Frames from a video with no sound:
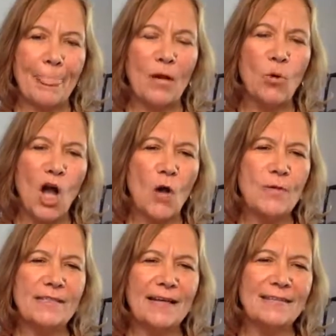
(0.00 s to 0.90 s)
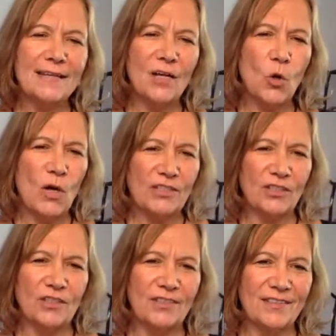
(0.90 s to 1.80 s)
We're always asking
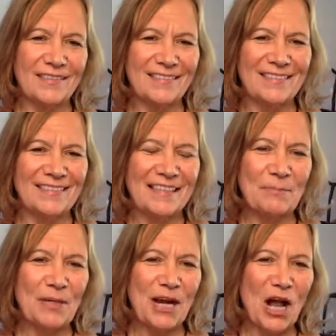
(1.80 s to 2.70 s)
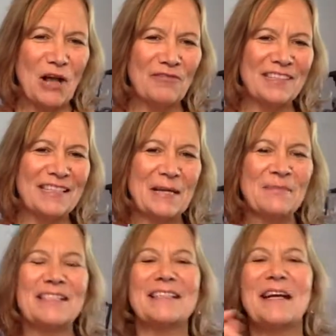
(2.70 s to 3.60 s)
questions, but oftentimes
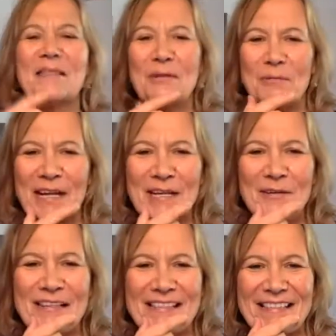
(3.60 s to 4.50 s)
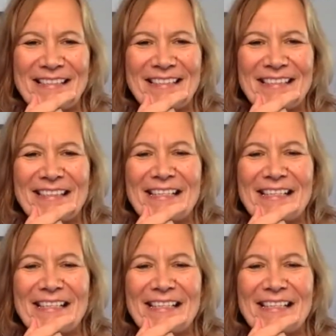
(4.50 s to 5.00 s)
it's not the right question.